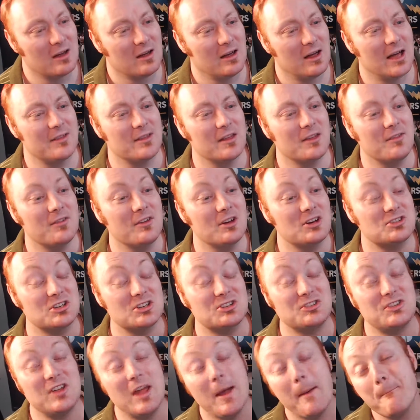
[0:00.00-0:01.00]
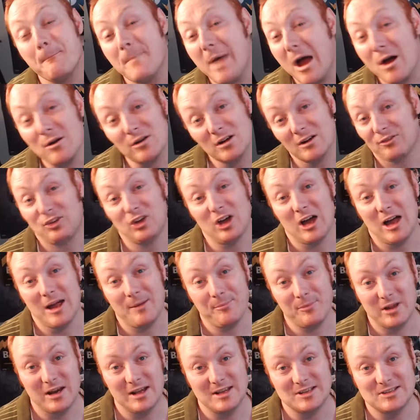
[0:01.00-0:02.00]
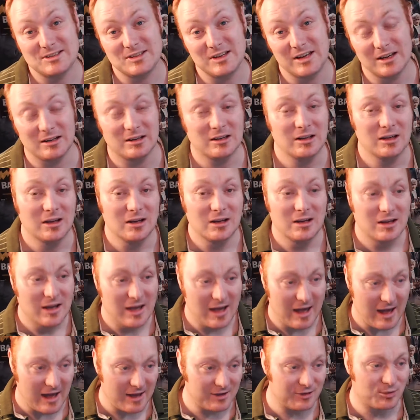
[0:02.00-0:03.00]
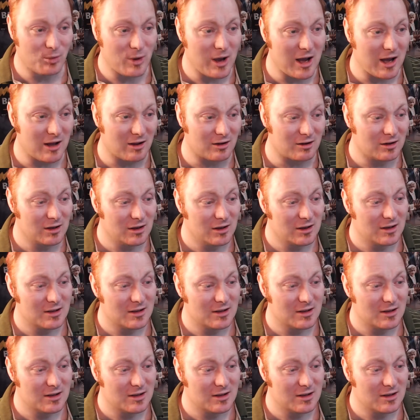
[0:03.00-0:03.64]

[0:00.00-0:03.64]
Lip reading: And then there's just the amount of time that I sing as well.